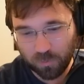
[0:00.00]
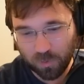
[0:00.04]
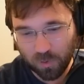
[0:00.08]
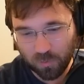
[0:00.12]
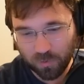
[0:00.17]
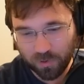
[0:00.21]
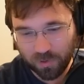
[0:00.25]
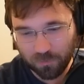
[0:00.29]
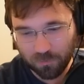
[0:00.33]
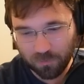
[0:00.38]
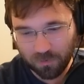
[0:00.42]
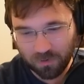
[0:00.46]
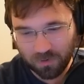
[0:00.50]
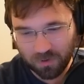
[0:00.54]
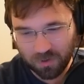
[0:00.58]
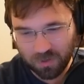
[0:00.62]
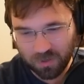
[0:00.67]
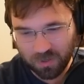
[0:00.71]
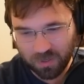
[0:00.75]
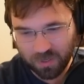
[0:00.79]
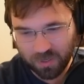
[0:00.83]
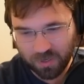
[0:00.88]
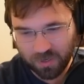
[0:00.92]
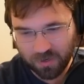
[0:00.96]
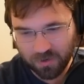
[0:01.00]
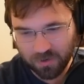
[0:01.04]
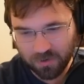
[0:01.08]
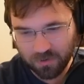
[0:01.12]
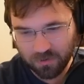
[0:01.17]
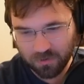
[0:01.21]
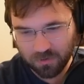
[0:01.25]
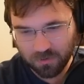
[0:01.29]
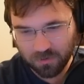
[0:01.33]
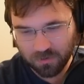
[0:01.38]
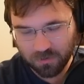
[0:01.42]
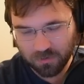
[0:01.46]
Pokemon,
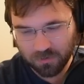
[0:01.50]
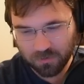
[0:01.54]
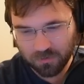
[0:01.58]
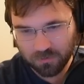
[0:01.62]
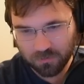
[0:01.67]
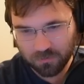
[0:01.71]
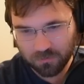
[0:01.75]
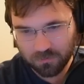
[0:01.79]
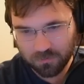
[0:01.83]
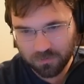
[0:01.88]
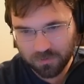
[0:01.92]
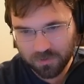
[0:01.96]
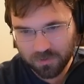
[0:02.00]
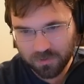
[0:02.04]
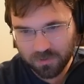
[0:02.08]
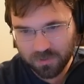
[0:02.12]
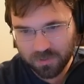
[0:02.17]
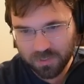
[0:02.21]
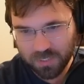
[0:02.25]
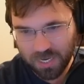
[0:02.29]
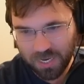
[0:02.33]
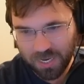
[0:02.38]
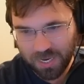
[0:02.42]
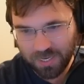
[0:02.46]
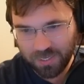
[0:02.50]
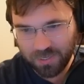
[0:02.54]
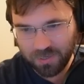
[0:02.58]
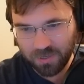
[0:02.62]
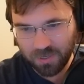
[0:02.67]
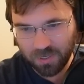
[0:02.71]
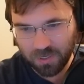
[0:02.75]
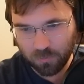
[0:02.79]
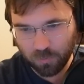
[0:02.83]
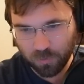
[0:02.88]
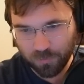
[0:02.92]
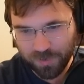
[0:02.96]

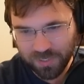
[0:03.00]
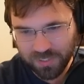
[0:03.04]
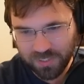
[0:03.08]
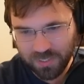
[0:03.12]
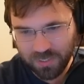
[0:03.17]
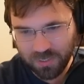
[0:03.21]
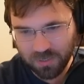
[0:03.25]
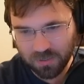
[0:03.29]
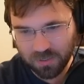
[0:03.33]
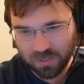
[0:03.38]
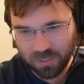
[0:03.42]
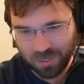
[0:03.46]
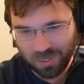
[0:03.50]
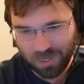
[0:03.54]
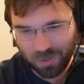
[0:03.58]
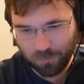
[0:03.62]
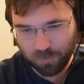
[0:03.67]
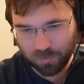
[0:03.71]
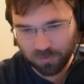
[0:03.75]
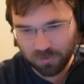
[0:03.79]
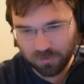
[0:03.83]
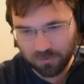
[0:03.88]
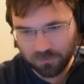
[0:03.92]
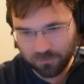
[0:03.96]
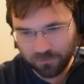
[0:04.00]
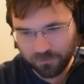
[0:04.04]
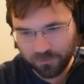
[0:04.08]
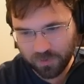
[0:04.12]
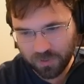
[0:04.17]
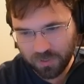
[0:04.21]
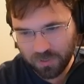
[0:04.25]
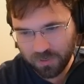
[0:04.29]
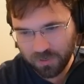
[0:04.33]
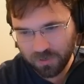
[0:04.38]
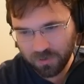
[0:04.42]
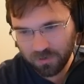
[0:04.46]
Psychic. We're missing a couple of
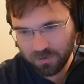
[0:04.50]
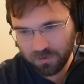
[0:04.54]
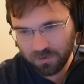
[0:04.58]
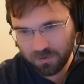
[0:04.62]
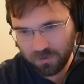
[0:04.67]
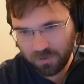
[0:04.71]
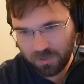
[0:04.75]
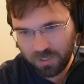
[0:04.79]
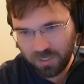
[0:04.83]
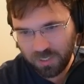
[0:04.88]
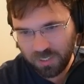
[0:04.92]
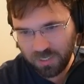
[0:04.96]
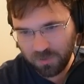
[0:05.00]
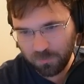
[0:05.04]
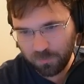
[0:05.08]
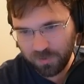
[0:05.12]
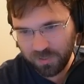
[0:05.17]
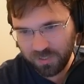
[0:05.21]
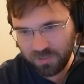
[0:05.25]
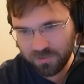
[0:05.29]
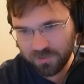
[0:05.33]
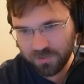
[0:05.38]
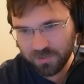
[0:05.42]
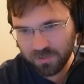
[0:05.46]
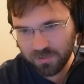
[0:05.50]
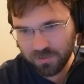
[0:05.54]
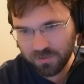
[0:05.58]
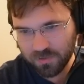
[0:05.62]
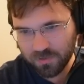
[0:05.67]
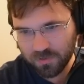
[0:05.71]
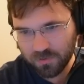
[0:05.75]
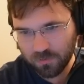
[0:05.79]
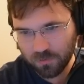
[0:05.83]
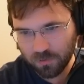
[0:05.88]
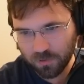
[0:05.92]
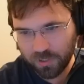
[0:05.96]
key
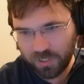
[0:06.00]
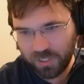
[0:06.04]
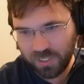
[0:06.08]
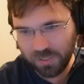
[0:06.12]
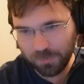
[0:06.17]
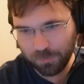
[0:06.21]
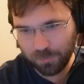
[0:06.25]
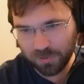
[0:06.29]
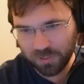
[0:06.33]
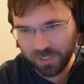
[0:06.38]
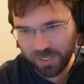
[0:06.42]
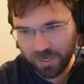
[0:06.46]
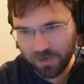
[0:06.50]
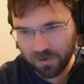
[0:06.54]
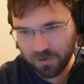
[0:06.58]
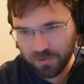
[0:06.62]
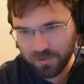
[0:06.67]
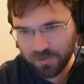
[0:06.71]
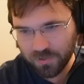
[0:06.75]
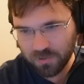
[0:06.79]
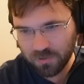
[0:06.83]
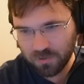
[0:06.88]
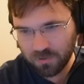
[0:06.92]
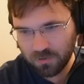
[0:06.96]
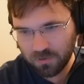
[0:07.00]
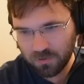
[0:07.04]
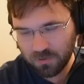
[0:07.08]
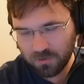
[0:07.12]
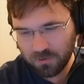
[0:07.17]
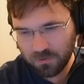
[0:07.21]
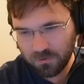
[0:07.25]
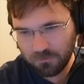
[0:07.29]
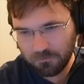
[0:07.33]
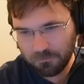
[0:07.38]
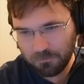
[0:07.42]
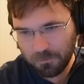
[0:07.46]
pieces or key players.
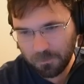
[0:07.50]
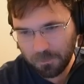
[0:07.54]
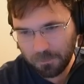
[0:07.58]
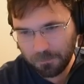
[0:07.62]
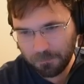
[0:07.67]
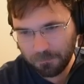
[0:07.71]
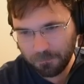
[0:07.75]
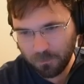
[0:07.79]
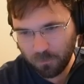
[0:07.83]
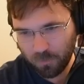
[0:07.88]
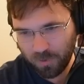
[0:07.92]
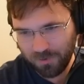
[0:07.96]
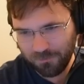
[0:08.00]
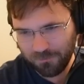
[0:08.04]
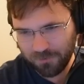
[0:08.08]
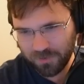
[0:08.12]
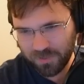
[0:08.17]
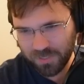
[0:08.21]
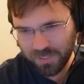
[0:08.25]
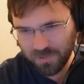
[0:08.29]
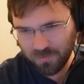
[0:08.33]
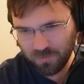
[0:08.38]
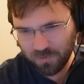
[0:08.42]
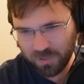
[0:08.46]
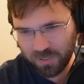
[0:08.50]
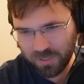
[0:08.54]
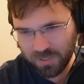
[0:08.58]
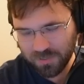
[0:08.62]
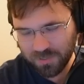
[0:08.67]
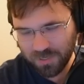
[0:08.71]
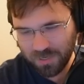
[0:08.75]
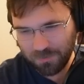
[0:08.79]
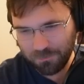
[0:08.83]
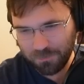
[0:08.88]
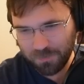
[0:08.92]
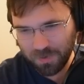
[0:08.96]
Whatever this one
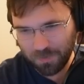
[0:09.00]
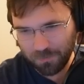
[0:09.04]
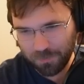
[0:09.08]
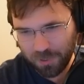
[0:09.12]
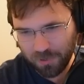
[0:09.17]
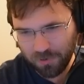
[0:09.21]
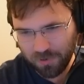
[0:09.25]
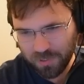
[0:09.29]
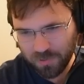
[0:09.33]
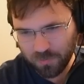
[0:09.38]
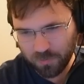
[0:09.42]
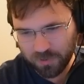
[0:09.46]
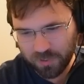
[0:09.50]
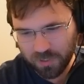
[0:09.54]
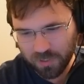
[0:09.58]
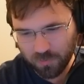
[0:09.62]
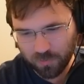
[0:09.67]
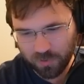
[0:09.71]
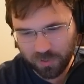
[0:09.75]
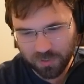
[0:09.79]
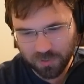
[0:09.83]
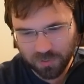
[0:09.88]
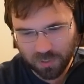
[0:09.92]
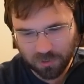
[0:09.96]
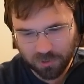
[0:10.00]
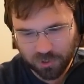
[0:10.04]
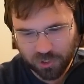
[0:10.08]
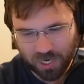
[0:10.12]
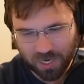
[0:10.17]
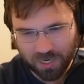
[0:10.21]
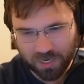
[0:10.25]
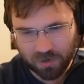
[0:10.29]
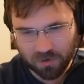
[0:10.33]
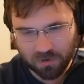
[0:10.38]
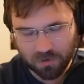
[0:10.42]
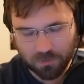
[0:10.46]
is, I'm curious what this one is. I'll
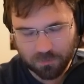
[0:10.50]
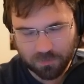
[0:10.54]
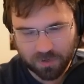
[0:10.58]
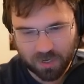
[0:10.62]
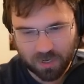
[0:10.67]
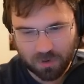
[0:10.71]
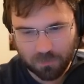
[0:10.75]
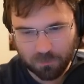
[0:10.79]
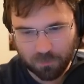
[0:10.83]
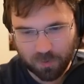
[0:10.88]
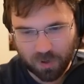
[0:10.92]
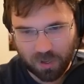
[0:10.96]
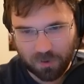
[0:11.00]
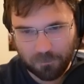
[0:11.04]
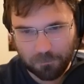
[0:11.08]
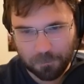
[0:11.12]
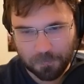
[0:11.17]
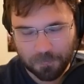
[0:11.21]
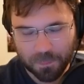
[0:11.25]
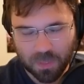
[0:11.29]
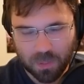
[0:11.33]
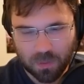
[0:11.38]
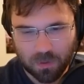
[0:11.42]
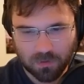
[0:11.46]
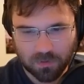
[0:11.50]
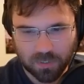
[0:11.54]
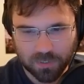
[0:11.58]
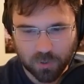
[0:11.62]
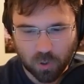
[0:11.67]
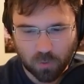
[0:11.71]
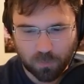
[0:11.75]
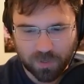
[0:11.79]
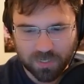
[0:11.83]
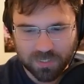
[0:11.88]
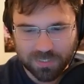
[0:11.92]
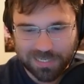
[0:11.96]
check here in a minute, but
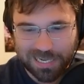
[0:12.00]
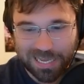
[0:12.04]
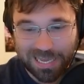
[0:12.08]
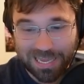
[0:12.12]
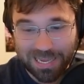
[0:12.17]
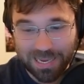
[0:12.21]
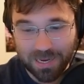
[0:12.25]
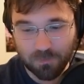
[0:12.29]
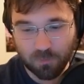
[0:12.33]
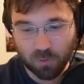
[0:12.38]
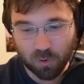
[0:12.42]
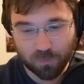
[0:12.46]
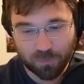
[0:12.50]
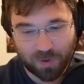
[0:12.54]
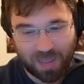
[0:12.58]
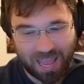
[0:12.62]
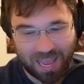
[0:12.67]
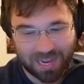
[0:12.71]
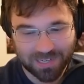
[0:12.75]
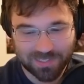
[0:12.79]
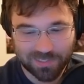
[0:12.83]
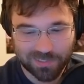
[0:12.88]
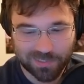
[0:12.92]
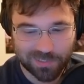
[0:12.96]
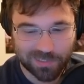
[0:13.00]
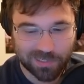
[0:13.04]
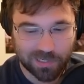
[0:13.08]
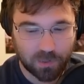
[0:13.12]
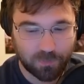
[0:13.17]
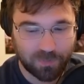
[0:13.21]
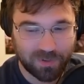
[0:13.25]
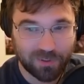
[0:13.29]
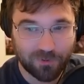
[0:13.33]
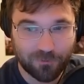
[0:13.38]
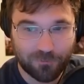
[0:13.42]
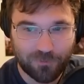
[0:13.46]
let's open 10 more packs. This is
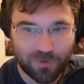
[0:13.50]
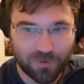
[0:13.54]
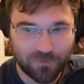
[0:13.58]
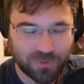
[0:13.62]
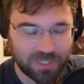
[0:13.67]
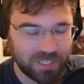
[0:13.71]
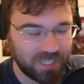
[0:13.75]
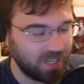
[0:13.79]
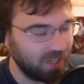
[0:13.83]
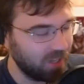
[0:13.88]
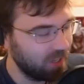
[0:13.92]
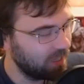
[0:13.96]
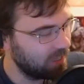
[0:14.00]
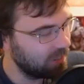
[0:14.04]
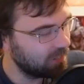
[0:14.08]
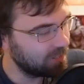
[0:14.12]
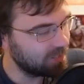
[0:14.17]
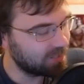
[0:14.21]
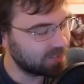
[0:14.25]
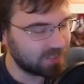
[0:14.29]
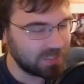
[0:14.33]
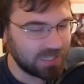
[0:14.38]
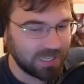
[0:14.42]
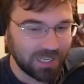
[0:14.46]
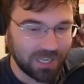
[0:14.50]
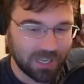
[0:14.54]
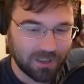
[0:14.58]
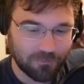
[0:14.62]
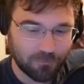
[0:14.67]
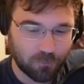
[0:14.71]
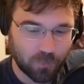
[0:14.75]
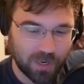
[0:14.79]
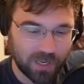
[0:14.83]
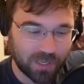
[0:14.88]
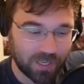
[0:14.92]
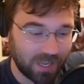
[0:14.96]
going to be the 50. Let's see
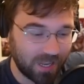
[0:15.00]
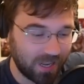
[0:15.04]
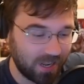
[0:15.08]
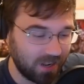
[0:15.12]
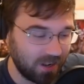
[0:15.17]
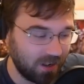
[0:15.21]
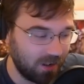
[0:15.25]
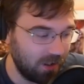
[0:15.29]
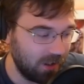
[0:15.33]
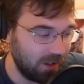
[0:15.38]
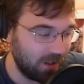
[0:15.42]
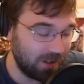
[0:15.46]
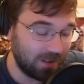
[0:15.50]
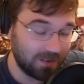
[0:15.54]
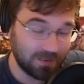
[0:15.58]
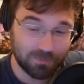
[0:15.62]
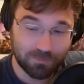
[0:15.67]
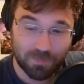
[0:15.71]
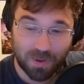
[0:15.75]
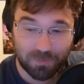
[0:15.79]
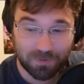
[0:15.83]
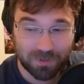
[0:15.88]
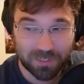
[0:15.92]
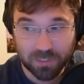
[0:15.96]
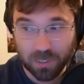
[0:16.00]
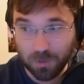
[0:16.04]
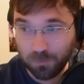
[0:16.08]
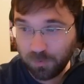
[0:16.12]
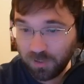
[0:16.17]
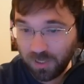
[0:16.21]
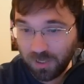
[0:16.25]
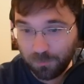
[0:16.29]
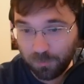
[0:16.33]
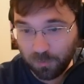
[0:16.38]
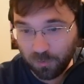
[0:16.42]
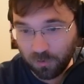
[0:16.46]
if we can maybe
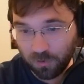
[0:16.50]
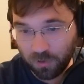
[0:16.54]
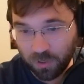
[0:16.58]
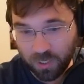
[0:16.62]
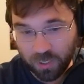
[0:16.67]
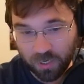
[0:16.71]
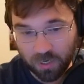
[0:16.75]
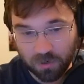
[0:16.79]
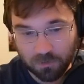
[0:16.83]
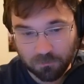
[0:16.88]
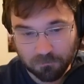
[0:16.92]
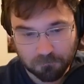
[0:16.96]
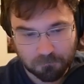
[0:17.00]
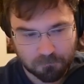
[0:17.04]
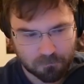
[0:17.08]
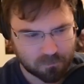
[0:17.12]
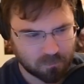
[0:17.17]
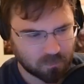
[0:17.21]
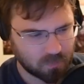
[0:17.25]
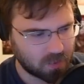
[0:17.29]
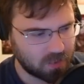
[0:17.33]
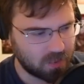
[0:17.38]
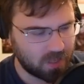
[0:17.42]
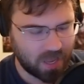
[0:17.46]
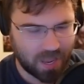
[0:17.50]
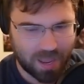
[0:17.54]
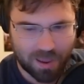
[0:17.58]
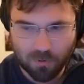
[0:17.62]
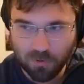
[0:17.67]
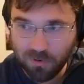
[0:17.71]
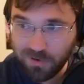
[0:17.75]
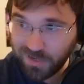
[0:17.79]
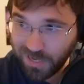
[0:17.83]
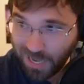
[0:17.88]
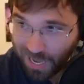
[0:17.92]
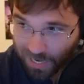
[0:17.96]
double up on the
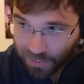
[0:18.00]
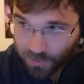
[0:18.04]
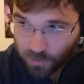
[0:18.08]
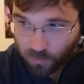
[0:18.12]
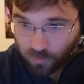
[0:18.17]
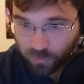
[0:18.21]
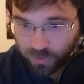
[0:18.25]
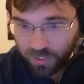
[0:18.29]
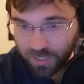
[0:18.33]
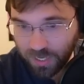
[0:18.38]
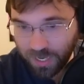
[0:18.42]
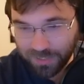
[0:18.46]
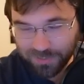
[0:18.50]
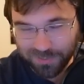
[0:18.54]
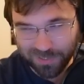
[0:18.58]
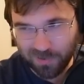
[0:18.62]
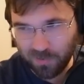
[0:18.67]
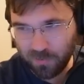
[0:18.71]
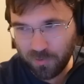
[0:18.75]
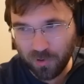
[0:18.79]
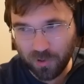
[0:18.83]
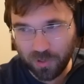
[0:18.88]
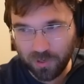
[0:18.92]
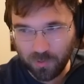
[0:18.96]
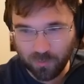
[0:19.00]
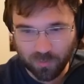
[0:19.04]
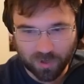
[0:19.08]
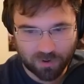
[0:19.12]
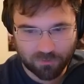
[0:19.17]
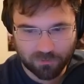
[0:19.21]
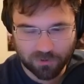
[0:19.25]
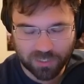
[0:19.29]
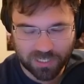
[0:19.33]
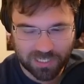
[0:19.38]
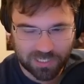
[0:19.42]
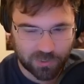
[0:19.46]
Aerodactyl EX. I don't know that you would
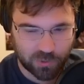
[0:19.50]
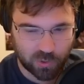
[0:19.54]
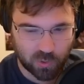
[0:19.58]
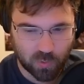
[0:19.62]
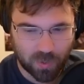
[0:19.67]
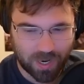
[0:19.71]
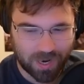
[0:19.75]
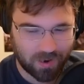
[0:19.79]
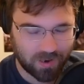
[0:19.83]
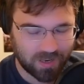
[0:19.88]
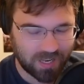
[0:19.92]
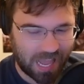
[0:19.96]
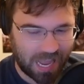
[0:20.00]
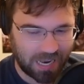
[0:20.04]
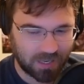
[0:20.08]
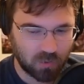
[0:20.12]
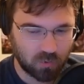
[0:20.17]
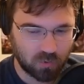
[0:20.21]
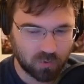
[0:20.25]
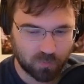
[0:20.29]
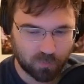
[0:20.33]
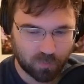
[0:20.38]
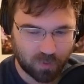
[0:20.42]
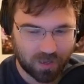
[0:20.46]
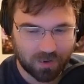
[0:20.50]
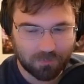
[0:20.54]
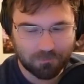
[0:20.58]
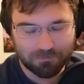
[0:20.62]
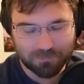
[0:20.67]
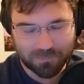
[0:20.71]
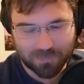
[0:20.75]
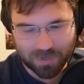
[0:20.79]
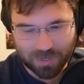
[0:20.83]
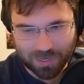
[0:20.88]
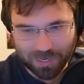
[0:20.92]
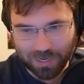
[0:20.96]
ever need 2 Aerodactyls, but
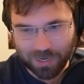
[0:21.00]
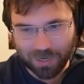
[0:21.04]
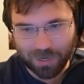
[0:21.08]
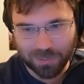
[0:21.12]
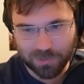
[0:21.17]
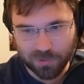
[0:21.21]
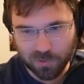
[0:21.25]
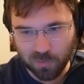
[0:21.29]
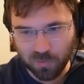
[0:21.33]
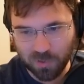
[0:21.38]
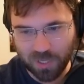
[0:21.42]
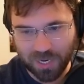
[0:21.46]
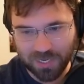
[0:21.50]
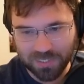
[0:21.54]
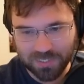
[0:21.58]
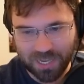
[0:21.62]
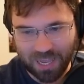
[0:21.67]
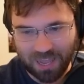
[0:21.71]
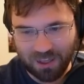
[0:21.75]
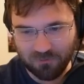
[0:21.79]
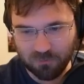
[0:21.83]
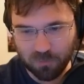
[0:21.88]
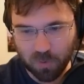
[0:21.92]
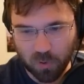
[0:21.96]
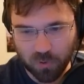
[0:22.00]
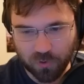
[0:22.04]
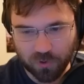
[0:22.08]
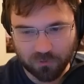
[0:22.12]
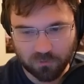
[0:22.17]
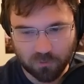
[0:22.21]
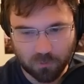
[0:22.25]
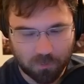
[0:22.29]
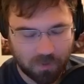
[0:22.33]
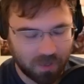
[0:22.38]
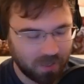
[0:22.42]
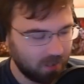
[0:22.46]
I do like to have both
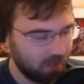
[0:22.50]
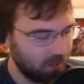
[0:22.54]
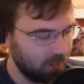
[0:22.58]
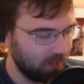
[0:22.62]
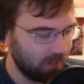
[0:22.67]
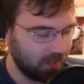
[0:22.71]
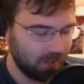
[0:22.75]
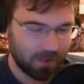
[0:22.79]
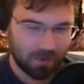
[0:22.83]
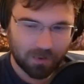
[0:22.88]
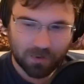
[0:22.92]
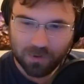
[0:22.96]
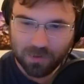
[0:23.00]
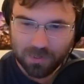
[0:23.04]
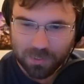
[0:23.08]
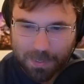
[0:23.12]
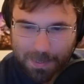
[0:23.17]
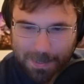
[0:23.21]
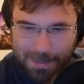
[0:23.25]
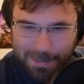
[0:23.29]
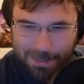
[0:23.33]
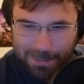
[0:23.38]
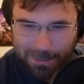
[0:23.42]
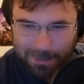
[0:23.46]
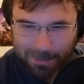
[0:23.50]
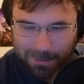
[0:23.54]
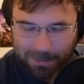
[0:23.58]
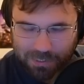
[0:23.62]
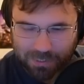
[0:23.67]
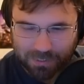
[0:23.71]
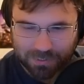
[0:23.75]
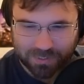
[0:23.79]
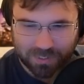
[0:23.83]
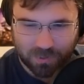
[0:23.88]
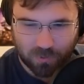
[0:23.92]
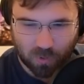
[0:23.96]
of them.
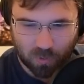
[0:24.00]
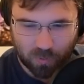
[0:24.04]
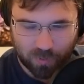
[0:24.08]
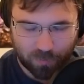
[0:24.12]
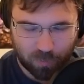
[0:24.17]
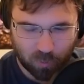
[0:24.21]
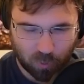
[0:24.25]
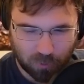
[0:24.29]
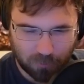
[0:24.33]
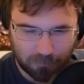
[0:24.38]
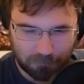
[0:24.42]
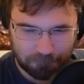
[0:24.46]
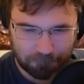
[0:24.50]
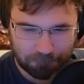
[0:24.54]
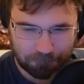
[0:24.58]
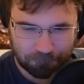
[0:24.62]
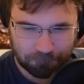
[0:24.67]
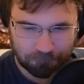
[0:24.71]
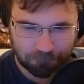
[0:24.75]
See what we pull.